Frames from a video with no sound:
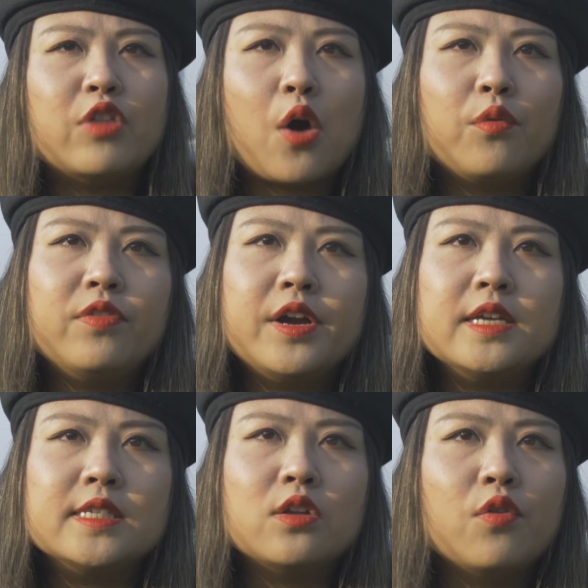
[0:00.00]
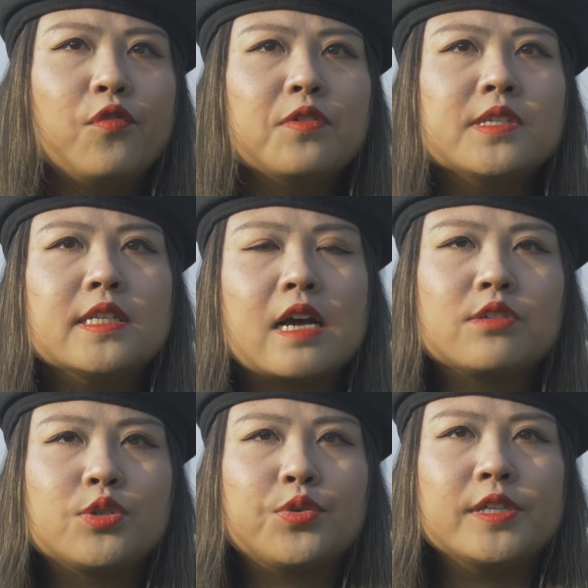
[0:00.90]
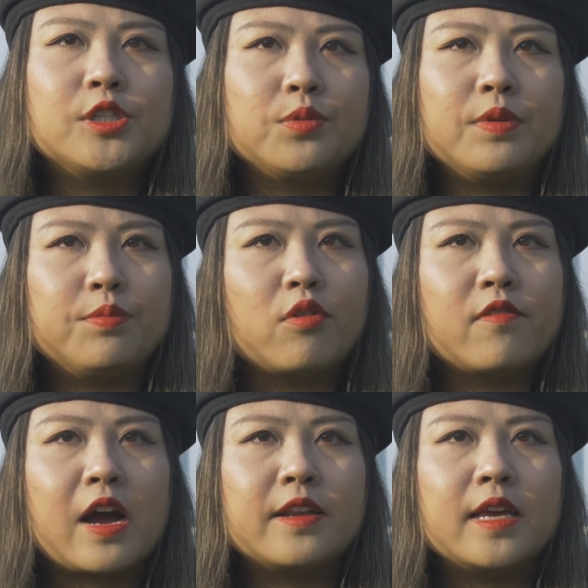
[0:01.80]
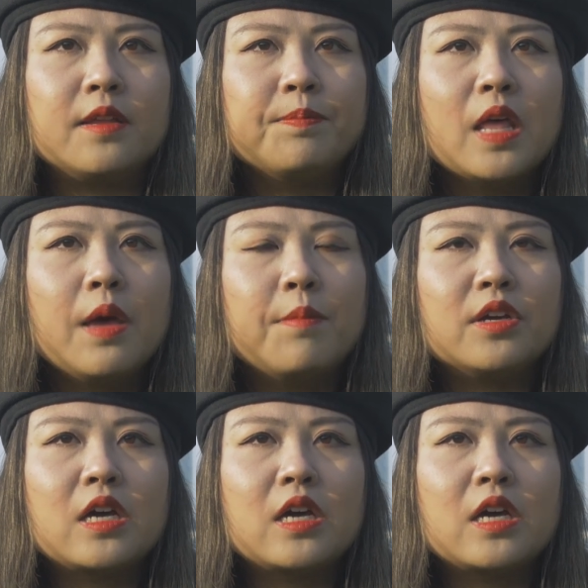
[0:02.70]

No, there is no faucet on streets to be provided, but the